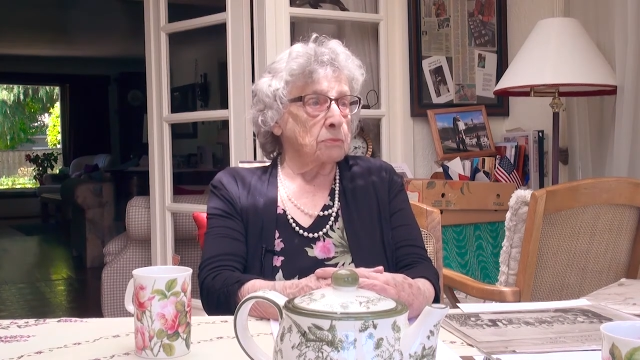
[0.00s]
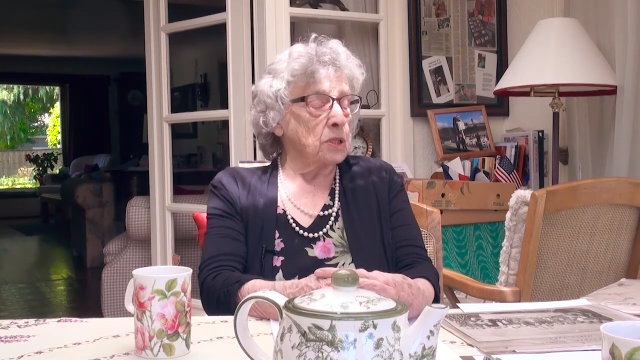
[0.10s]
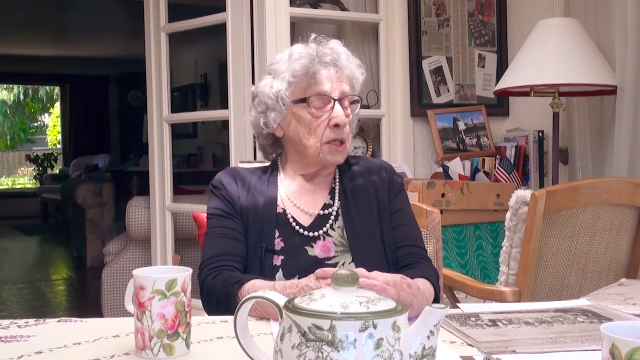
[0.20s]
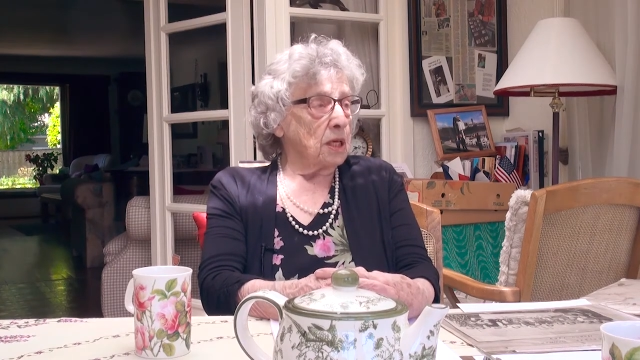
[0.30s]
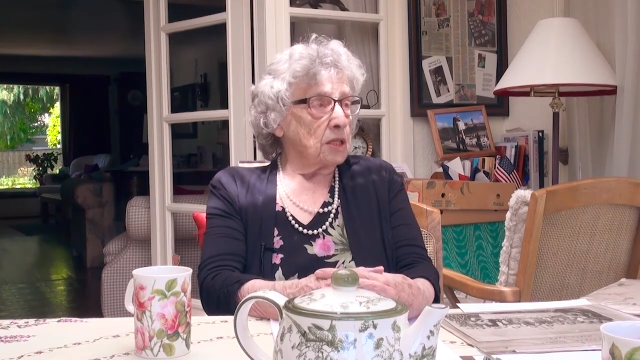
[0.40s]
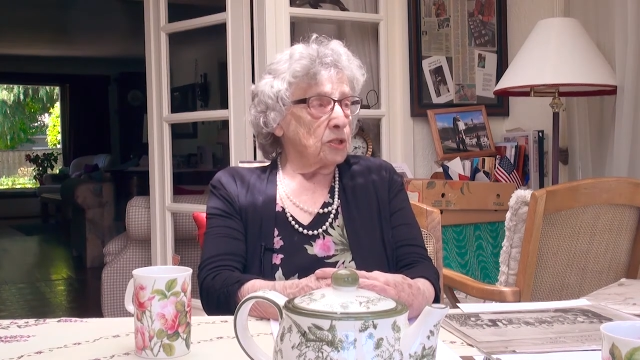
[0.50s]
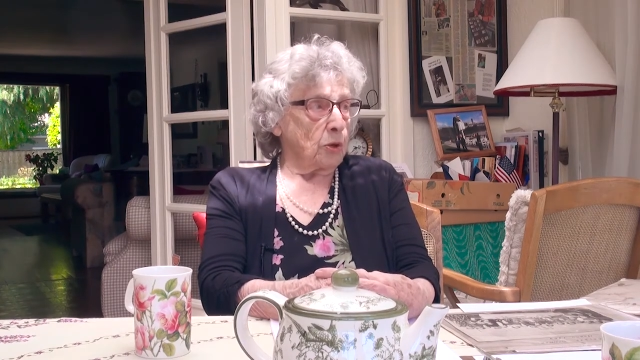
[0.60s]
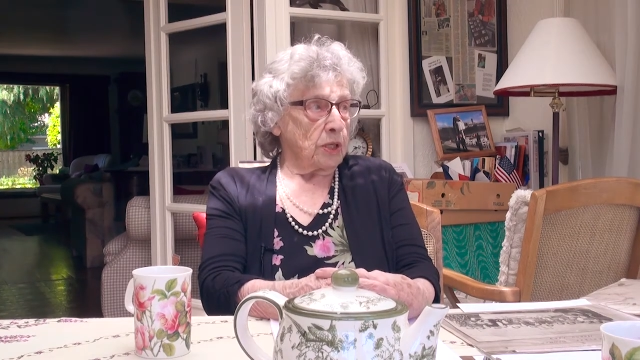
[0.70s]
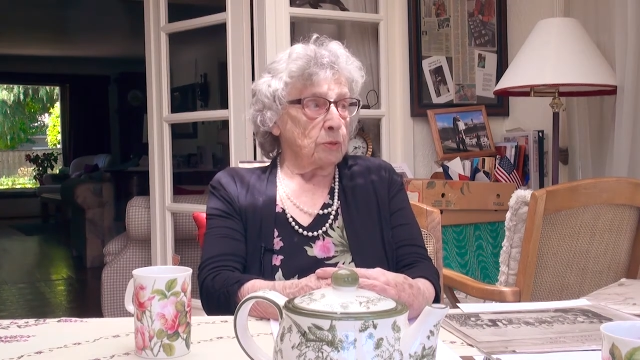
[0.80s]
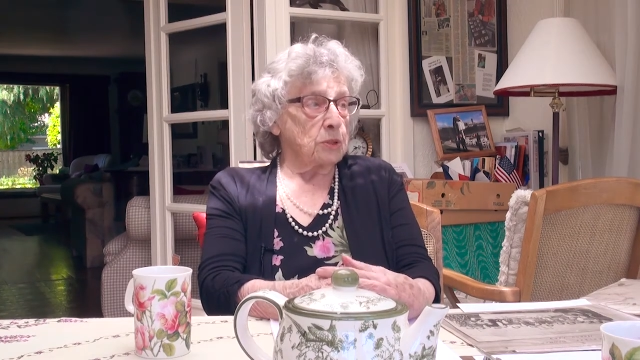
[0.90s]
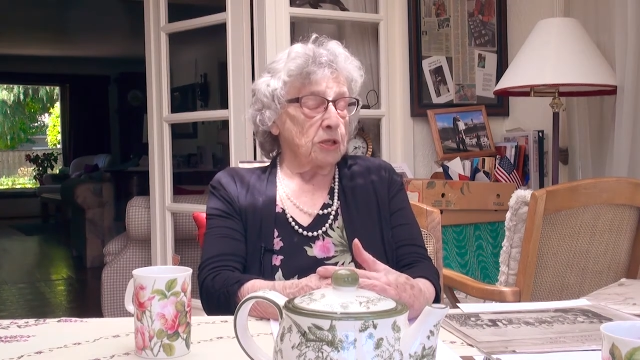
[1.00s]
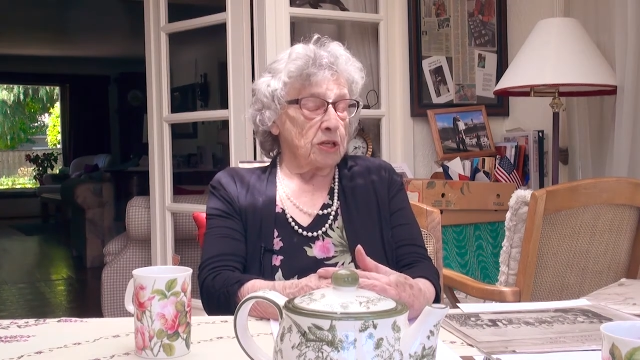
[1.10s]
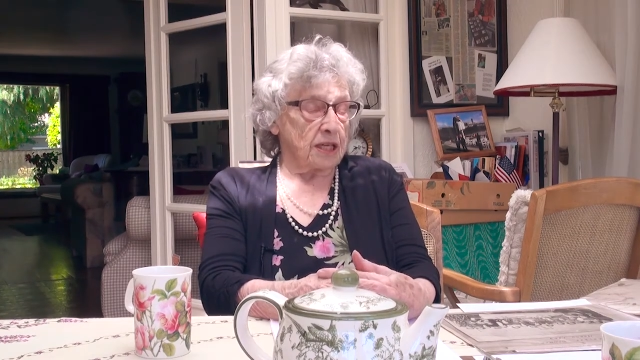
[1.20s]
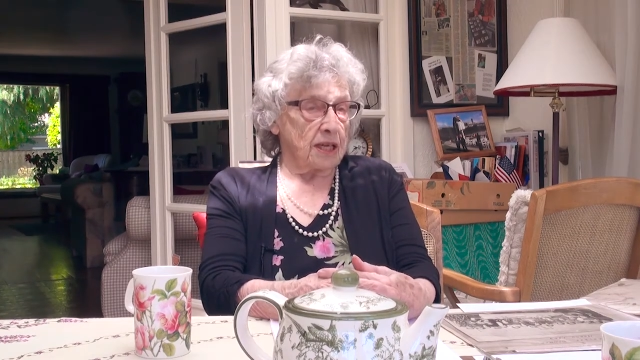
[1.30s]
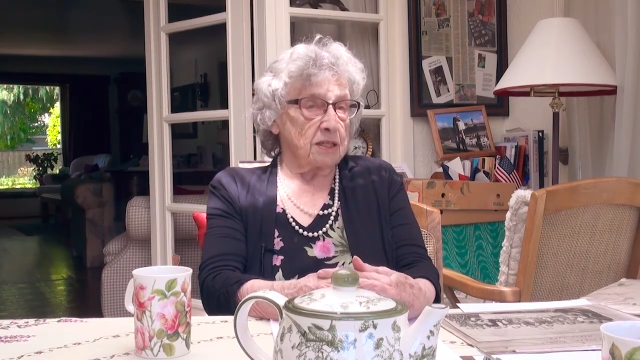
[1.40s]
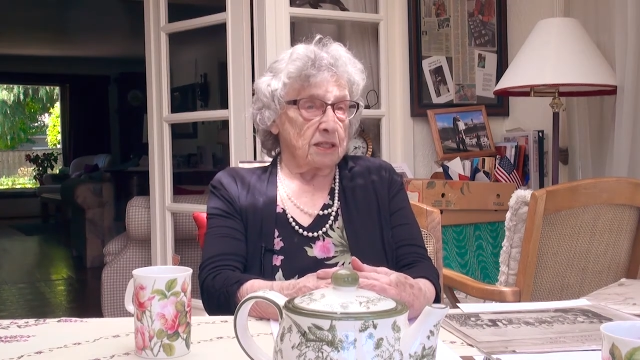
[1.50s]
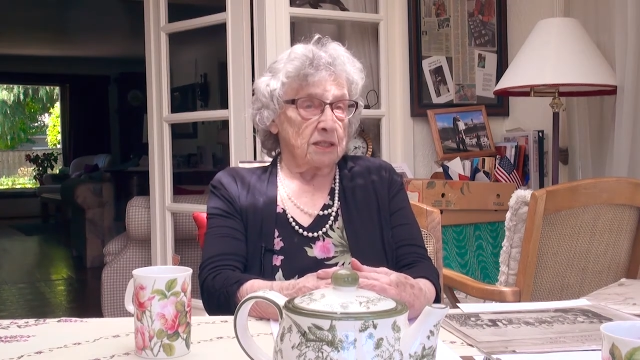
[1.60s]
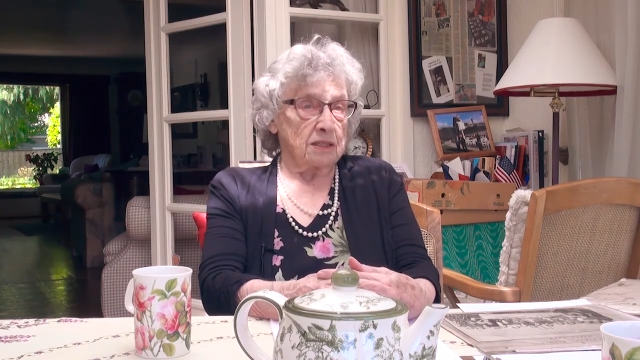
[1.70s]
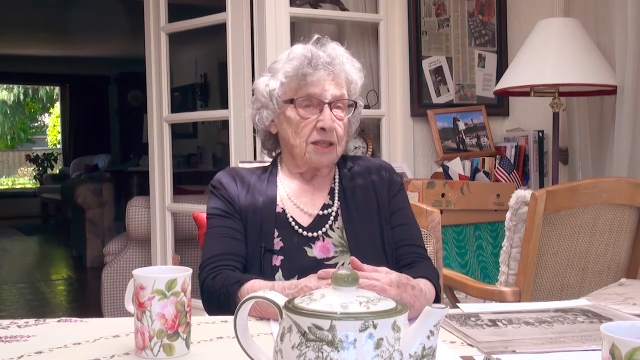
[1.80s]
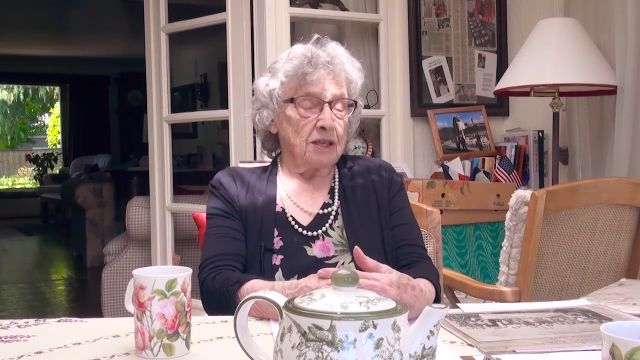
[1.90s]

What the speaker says: and so he was going to get it.